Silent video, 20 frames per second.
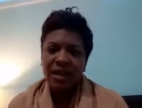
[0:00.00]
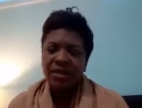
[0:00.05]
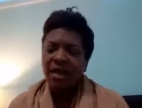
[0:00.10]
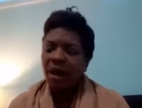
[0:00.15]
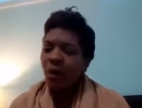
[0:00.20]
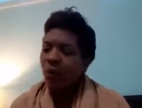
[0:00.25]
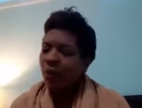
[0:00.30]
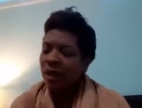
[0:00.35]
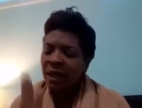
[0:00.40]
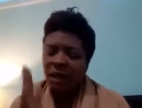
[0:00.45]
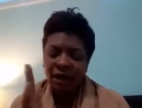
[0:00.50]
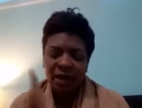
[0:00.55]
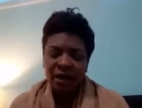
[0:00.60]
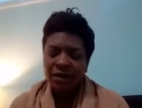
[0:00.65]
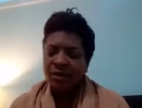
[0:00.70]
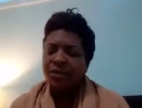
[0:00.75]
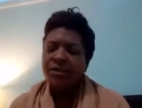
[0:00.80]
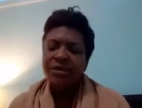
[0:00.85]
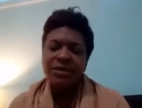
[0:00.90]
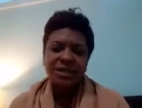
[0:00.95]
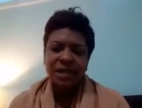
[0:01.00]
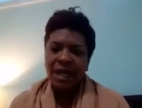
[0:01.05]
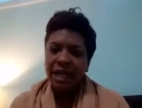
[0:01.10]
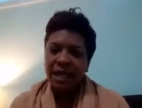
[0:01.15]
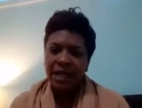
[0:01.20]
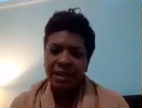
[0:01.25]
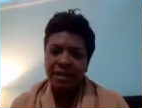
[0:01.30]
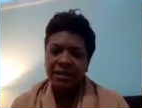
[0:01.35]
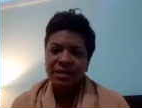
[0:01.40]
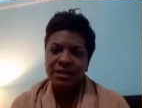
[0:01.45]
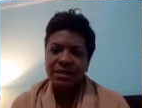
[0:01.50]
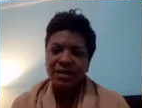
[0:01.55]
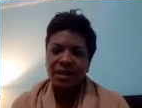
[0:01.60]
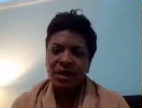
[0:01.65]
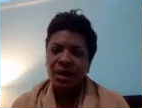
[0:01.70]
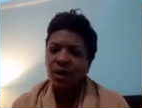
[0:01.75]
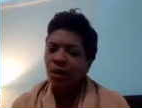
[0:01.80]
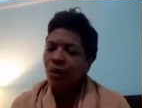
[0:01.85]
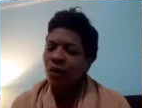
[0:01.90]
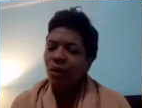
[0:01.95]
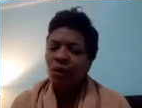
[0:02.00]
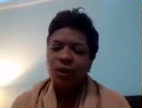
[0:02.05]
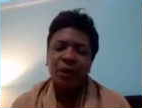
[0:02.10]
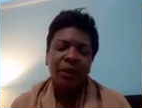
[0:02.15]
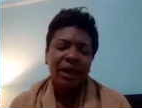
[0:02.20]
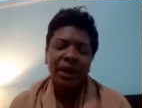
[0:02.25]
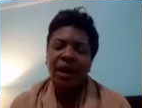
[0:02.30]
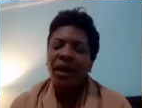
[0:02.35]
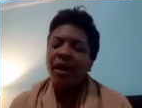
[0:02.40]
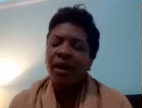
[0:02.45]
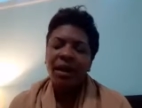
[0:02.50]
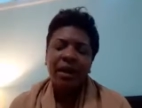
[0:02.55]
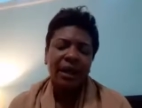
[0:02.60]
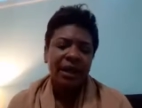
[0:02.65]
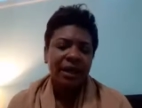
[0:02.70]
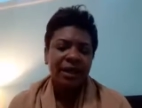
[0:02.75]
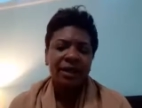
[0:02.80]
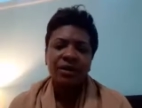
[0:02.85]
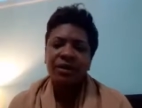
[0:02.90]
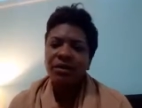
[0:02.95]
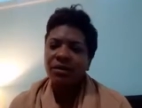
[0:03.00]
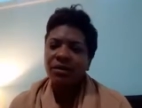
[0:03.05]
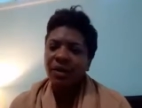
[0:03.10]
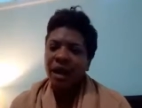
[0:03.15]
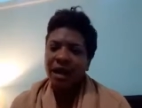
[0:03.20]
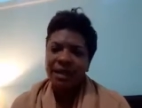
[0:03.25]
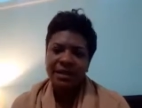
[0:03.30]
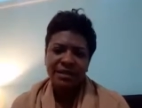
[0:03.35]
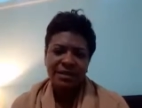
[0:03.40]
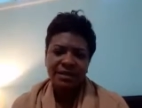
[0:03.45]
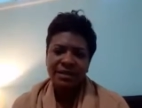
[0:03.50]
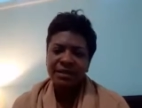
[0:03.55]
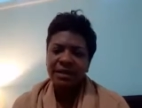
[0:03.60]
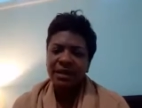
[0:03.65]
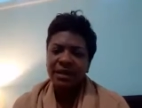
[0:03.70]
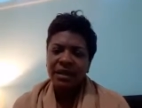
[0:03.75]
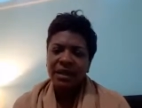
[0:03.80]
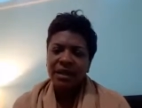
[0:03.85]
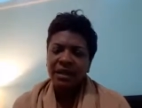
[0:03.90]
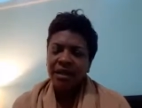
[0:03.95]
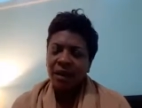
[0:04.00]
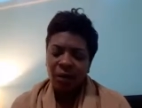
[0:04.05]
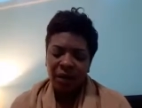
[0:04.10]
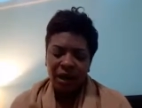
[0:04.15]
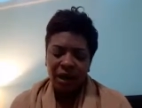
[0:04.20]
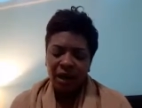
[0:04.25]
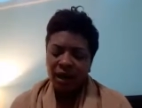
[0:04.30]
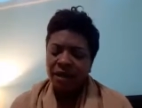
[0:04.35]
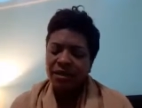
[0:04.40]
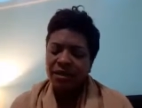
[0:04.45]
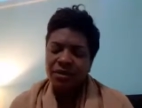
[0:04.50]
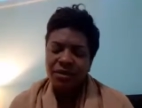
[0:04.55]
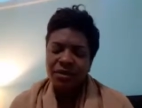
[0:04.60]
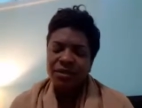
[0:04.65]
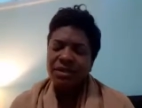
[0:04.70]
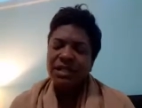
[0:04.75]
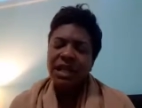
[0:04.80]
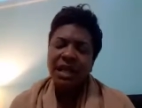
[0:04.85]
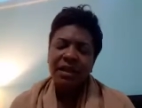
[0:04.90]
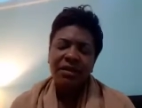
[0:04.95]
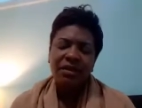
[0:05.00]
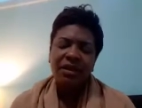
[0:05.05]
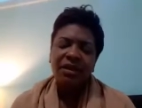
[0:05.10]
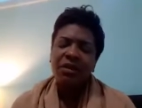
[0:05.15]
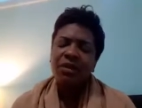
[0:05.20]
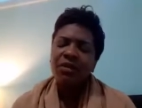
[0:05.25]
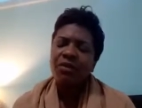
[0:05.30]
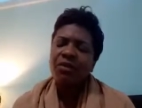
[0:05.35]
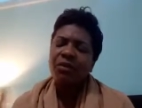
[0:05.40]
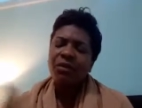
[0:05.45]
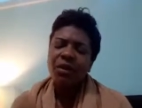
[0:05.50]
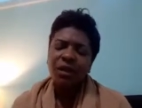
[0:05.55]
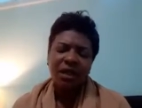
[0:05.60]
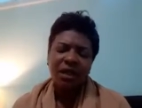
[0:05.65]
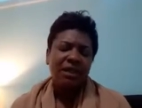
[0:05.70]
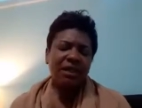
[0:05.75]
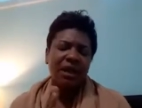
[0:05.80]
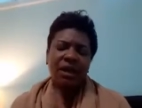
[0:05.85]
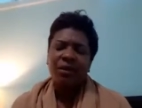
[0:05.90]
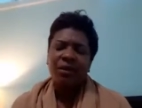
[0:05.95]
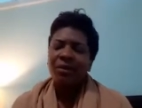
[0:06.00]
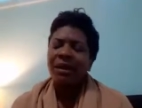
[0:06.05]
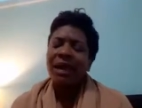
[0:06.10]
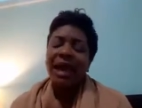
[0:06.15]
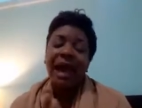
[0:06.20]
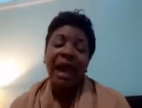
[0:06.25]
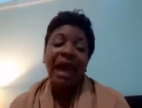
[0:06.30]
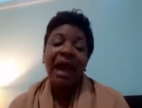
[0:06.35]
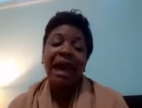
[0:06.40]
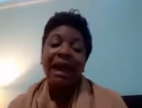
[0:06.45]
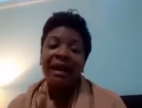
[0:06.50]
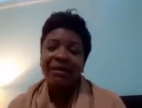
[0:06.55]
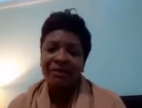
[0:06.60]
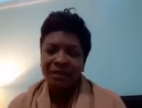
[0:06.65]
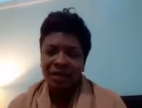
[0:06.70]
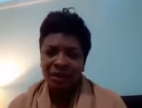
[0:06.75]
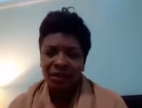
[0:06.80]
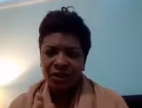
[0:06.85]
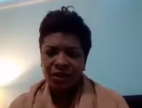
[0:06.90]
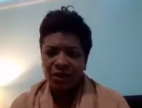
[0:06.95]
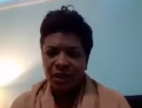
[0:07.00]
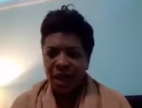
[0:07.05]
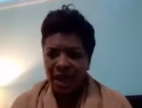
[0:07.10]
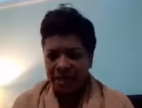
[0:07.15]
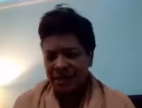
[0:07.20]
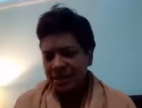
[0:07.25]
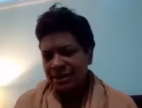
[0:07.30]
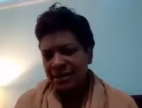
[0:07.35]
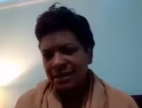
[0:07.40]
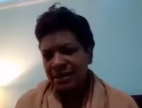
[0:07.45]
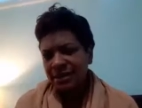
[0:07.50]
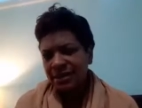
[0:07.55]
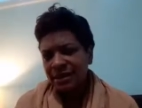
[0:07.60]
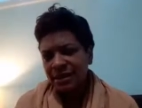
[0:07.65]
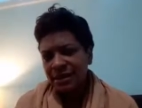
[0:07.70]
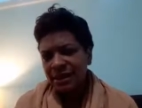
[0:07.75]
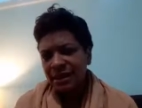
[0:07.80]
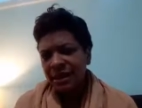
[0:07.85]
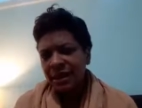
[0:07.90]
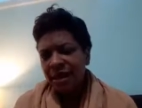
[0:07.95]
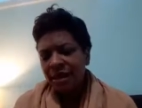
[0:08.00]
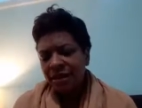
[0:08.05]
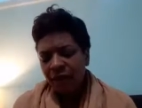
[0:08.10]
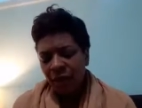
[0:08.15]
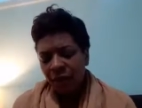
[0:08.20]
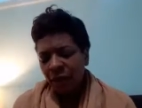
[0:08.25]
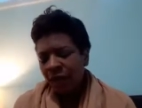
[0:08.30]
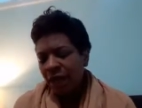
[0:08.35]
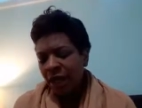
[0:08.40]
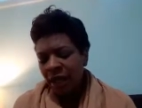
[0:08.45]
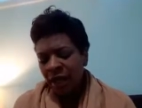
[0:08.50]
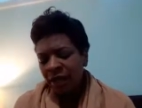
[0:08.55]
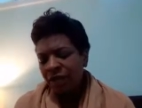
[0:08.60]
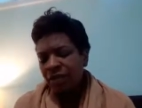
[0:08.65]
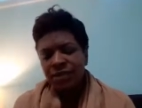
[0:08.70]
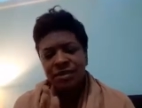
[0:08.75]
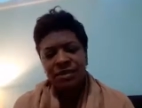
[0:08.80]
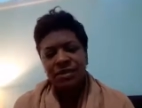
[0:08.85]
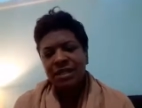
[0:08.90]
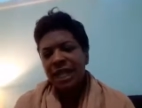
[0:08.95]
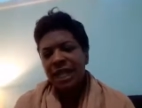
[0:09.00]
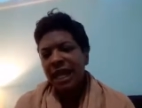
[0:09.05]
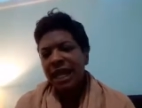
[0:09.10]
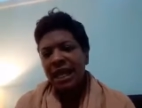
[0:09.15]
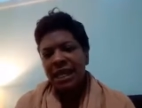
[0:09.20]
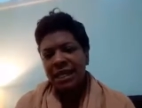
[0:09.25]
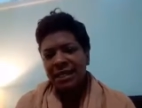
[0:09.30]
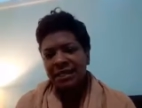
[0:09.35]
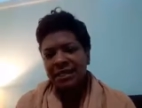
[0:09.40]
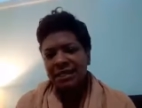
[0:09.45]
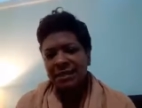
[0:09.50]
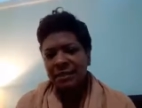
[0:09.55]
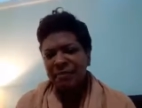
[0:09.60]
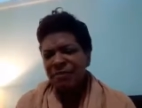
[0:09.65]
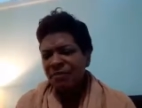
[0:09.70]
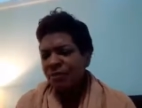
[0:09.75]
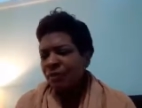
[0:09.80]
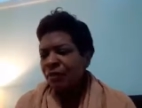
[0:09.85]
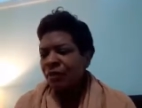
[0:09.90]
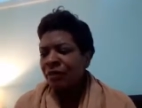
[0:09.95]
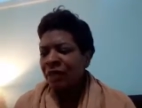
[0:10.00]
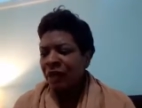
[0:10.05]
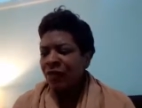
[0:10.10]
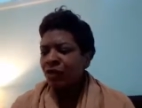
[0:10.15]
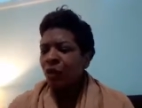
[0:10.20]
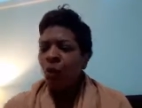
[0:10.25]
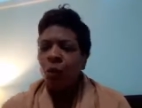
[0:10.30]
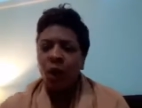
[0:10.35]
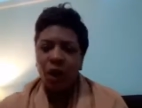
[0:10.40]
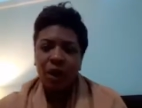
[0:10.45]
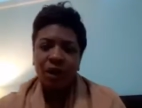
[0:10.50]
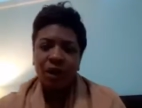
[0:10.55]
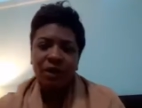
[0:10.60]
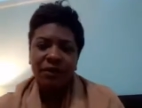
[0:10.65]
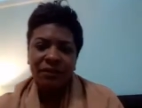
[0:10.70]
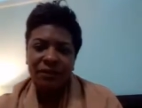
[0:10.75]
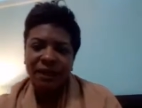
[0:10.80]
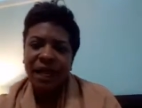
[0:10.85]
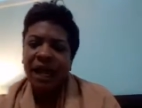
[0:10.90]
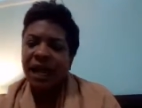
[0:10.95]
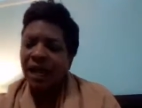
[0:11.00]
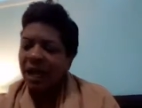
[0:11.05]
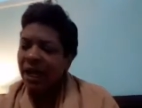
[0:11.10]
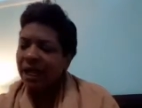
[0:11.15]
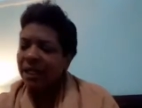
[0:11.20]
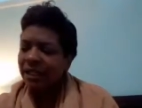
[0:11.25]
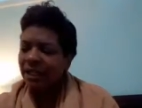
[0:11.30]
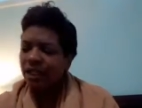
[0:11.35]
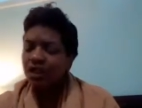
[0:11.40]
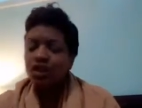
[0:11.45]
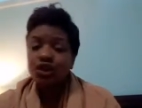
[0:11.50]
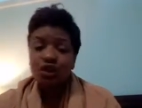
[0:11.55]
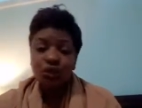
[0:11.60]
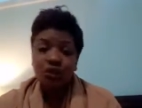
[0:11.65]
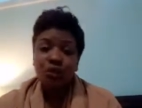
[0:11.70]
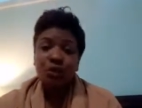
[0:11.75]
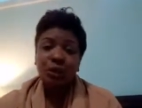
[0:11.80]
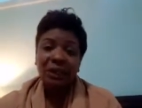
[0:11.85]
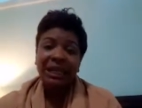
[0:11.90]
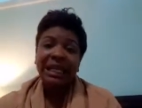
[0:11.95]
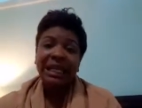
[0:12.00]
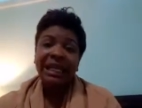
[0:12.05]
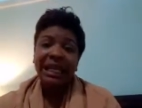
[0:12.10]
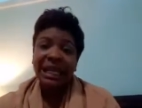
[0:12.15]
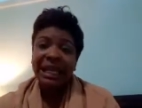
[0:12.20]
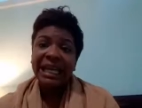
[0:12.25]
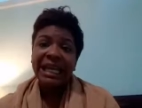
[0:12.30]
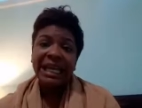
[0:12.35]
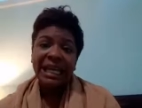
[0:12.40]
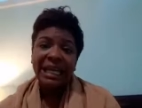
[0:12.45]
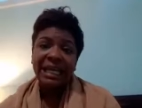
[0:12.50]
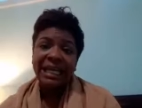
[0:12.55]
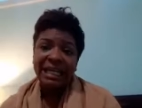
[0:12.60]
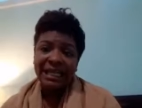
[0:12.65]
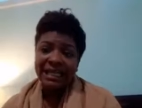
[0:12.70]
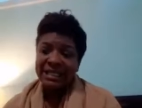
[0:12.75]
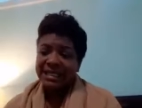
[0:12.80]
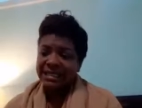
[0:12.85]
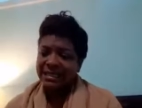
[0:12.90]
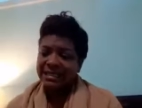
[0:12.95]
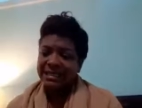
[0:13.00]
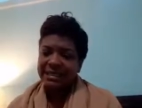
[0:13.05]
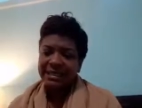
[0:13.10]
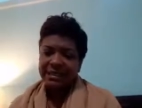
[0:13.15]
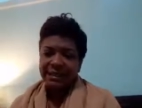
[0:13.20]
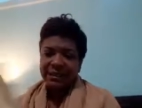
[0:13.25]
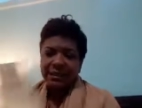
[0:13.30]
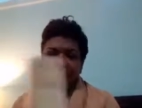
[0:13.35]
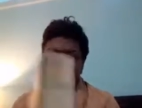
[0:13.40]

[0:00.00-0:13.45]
that we understand who we are in Christ, that we understand the authority that we have in Christ, that we understand that the Word of God truly is